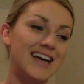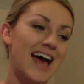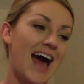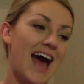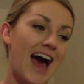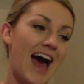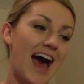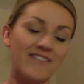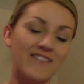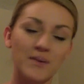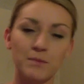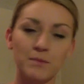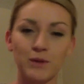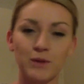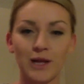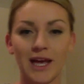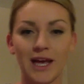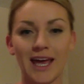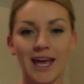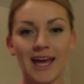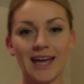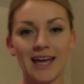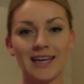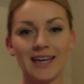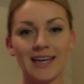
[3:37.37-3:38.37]
Have a
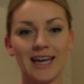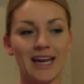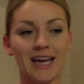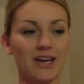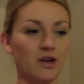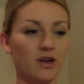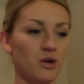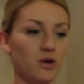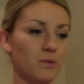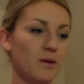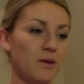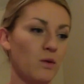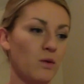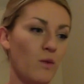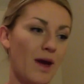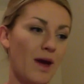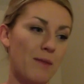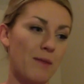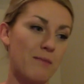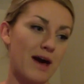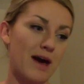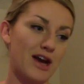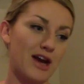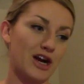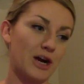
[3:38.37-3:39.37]
plan and it'll be way
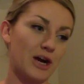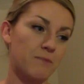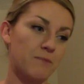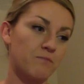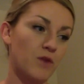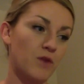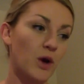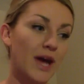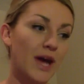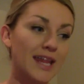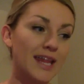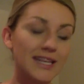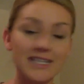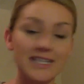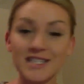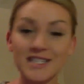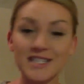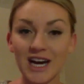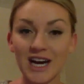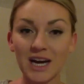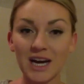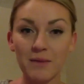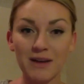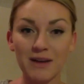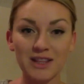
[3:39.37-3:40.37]
better. Okay, let's
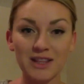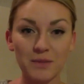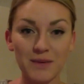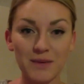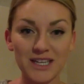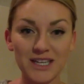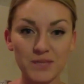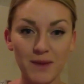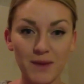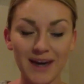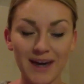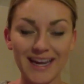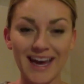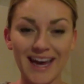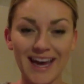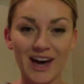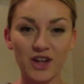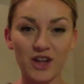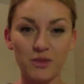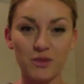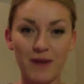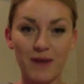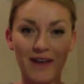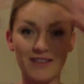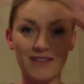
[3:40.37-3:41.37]
talk about the Beachbody
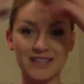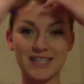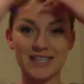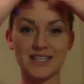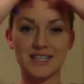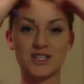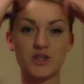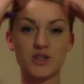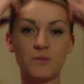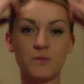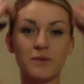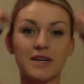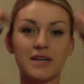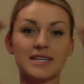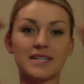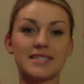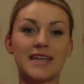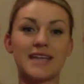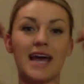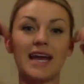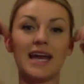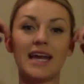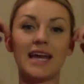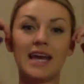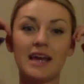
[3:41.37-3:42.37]
Health Bet. This is super
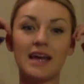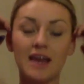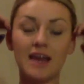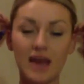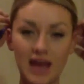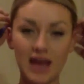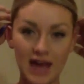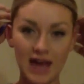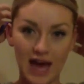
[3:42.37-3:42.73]
exciting.